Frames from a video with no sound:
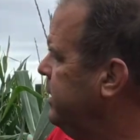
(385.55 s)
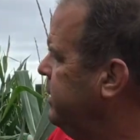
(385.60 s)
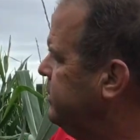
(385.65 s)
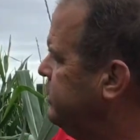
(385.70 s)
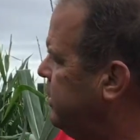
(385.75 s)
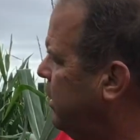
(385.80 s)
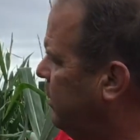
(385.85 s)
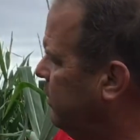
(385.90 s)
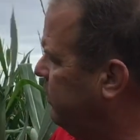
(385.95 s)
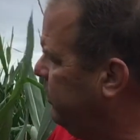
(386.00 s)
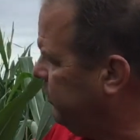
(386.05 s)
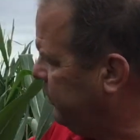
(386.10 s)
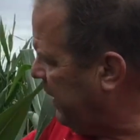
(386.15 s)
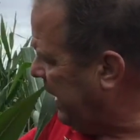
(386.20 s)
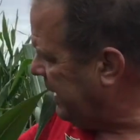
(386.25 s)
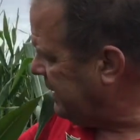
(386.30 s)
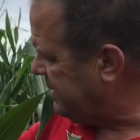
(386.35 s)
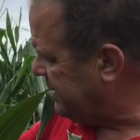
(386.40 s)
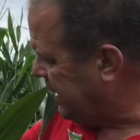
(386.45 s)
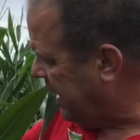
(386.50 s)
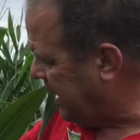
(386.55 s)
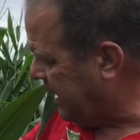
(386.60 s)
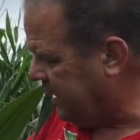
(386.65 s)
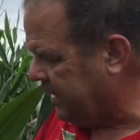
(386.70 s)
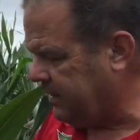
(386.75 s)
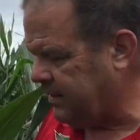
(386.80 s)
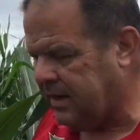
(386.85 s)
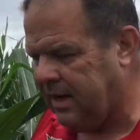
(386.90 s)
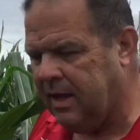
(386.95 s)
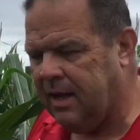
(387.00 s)
So that's not
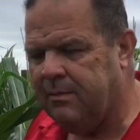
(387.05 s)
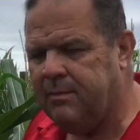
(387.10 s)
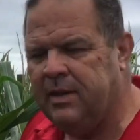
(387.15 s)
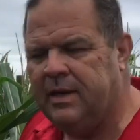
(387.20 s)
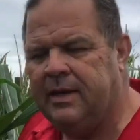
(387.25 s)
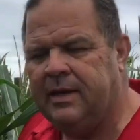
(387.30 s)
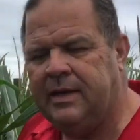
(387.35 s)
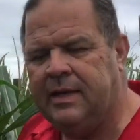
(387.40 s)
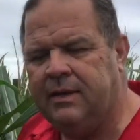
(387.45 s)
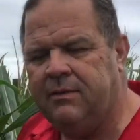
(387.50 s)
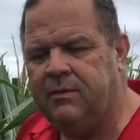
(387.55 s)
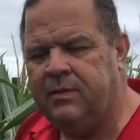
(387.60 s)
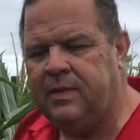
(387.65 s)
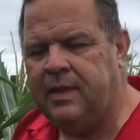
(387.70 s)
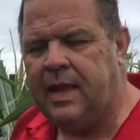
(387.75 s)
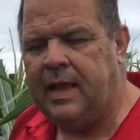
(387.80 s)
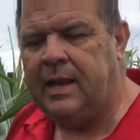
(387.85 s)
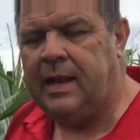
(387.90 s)
uncommon, and given that